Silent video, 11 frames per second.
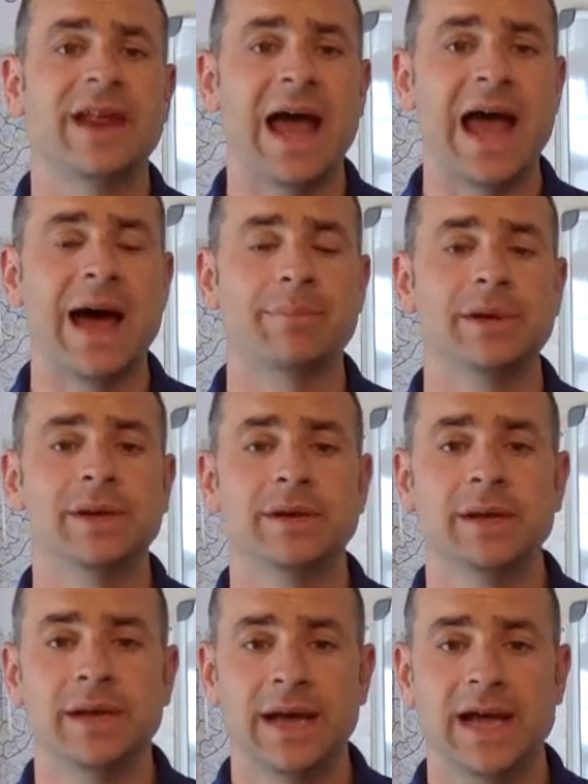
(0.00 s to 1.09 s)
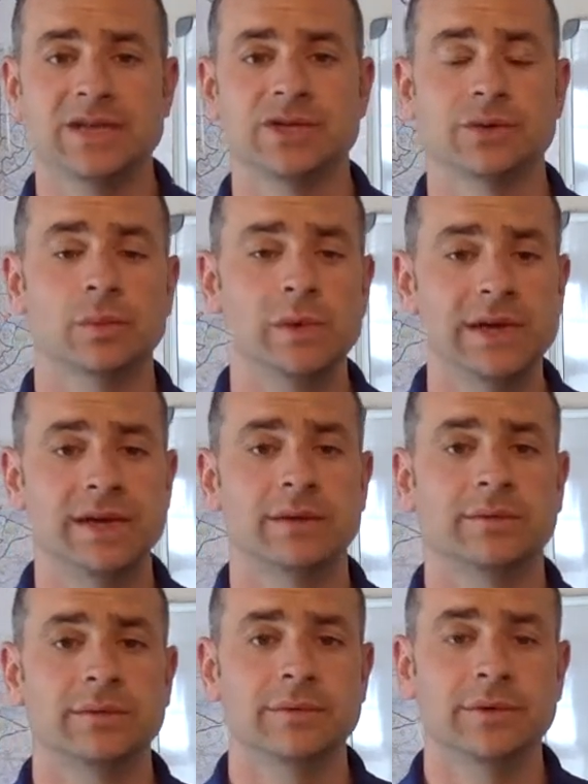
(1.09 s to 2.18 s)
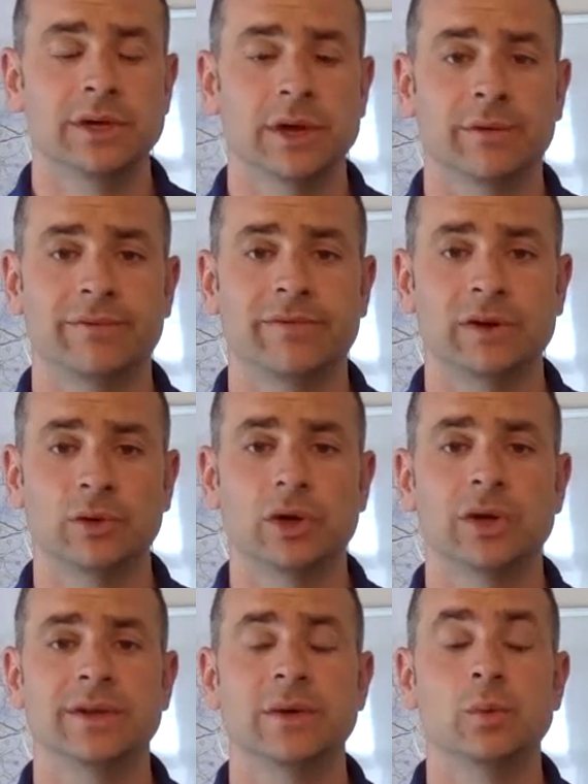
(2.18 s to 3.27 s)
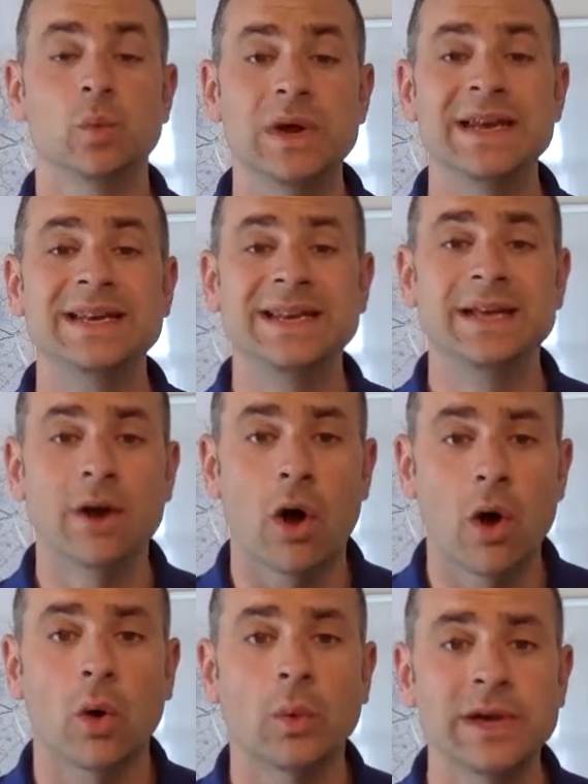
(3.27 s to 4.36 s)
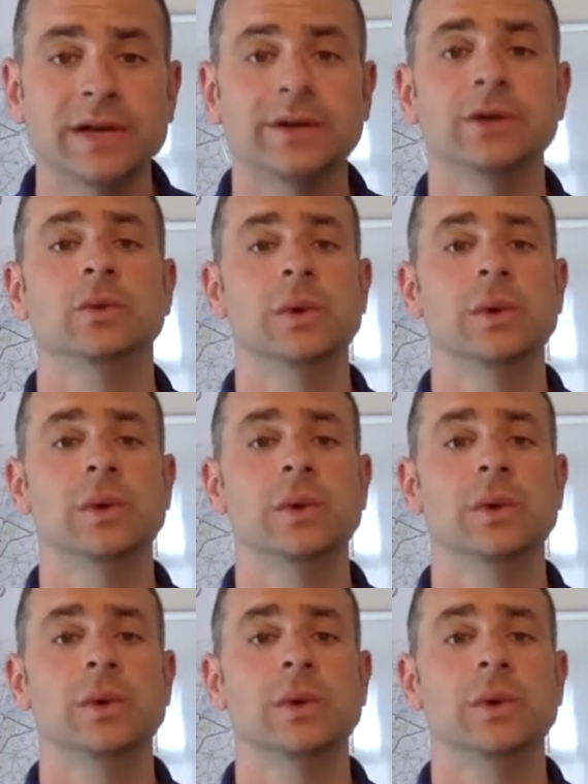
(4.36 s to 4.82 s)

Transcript: that happened, and so that we can feel good that we did all we could do.